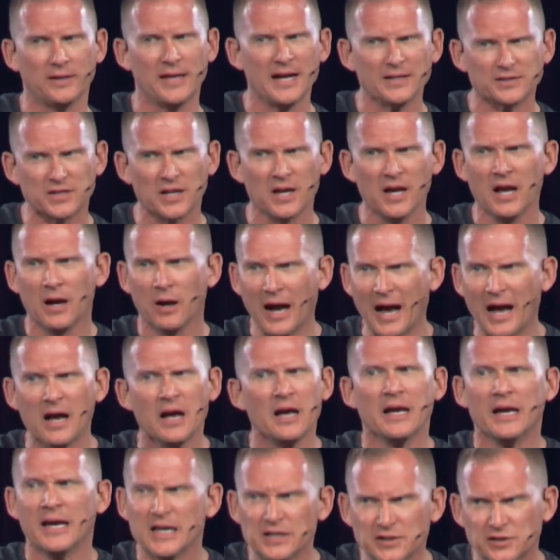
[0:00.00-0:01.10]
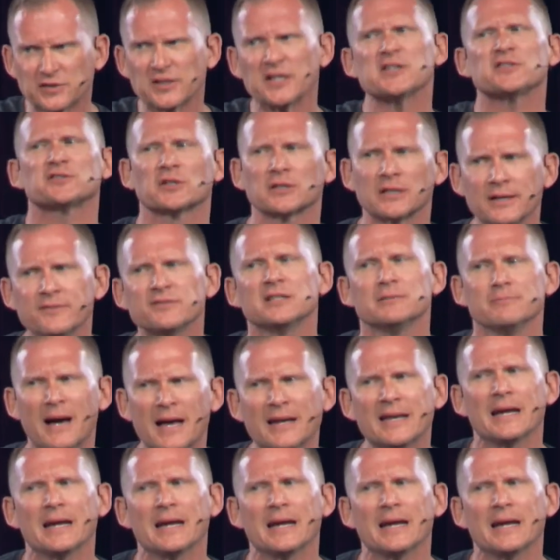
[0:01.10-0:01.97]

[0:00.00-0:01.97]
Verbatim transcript: That's his sister lives in my